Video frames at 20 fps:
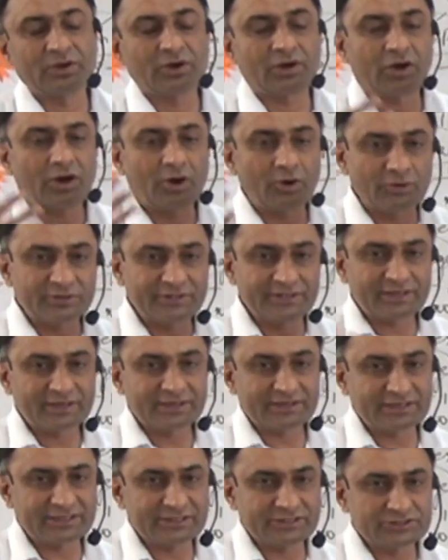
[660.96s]
How they
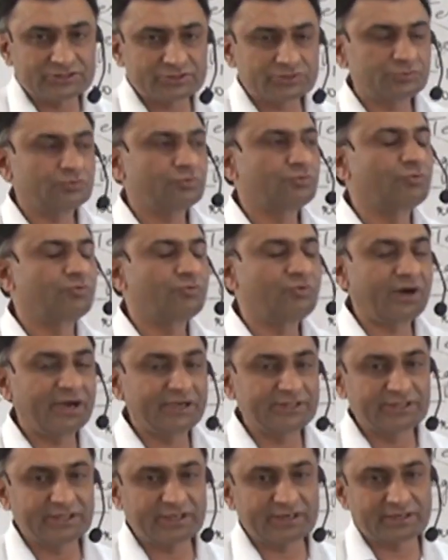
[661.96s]
are arranged,
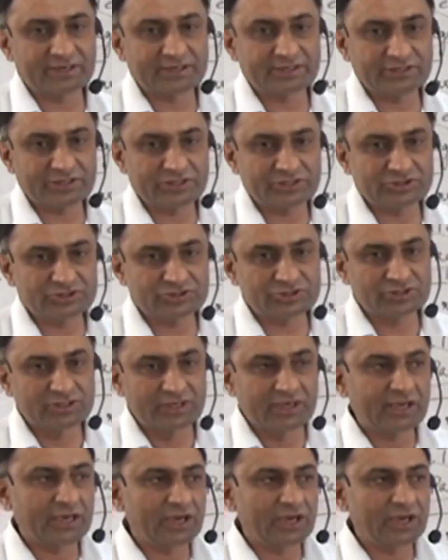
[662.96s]
why they are arranged,